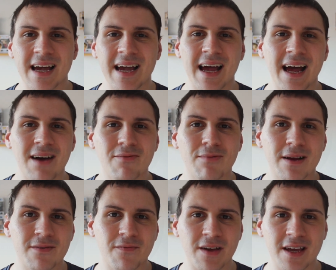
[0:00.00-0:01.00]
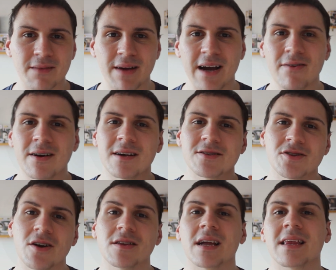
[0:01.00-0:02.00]
that I have when thinking about
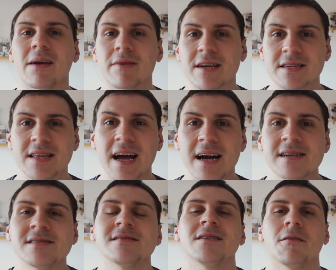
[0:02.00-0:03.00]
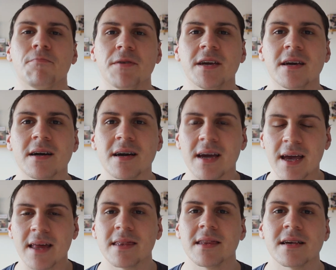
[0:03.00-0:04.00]
certain dynamics that appear
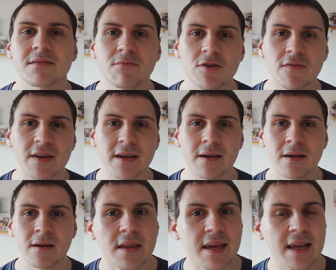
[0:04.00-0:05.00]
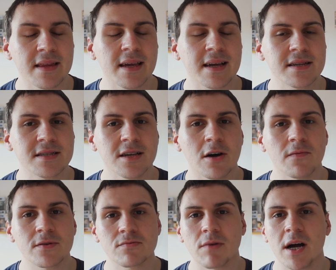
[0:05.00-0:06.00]
in this movie. The ending
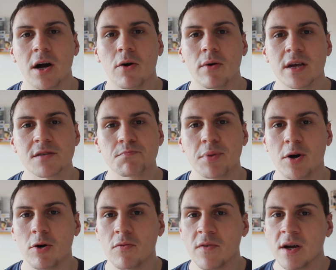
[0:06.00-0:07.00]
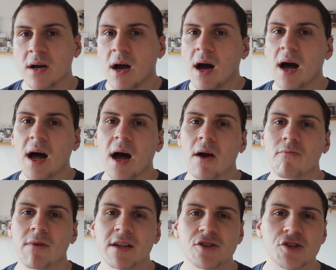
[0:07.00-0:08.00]
itself as well is both
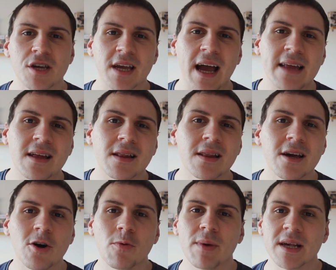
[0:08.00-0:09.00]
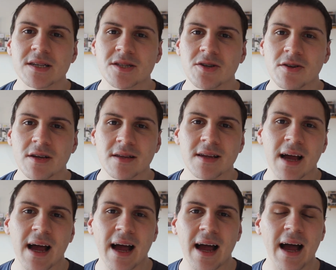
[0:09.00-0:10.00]
heart-wrenching and a little bit sudden.
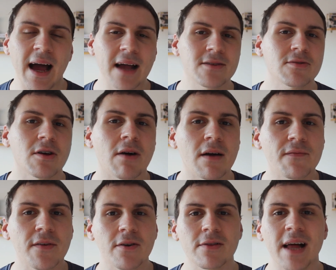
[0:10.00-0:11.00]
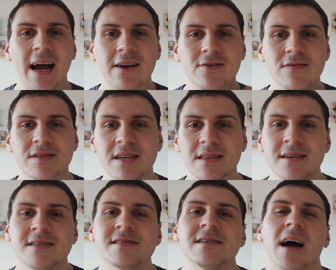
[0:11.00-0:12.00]
I don't know, I feel like I could have
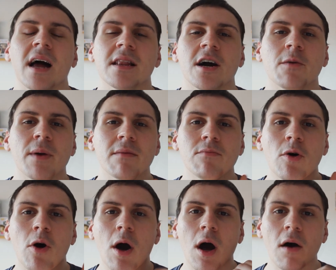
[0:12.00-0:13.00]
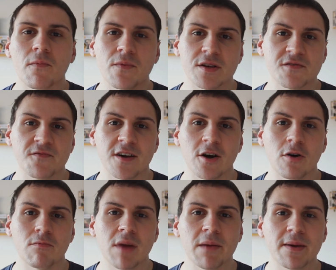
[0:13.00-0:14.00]
seen a little bit more of this
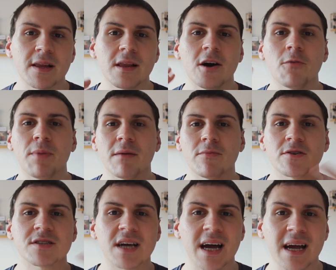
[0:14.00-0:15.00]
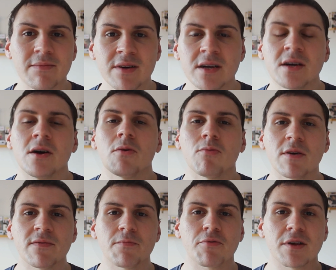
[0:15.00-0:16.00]
film, maybe a little bit more time
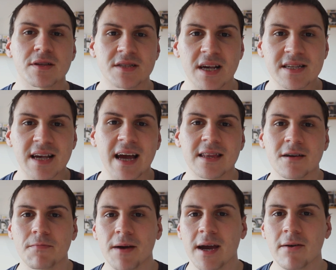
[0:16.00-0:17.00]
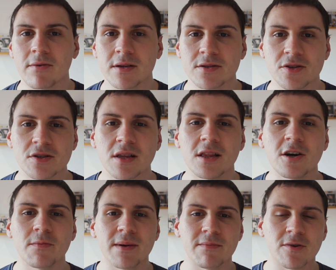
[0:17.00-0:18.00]
with the princess and her parents, just a
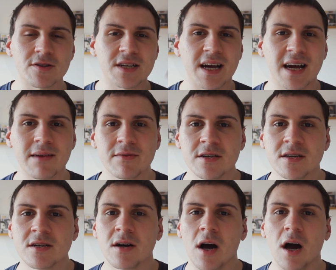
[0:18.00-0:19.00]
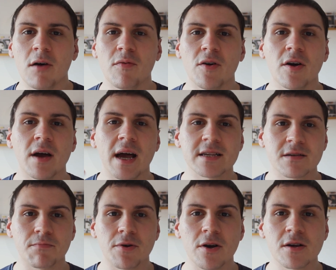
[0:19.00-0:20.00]
little bit more time of her as
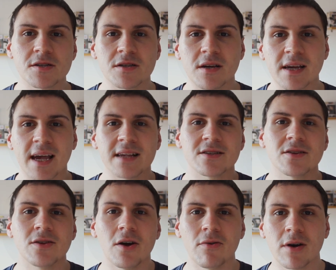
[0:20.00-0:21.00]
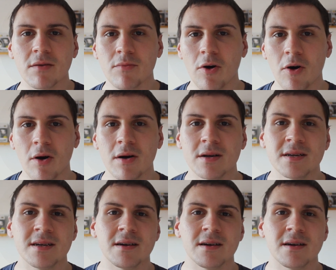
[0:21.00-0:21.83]
a person, getting to know her more,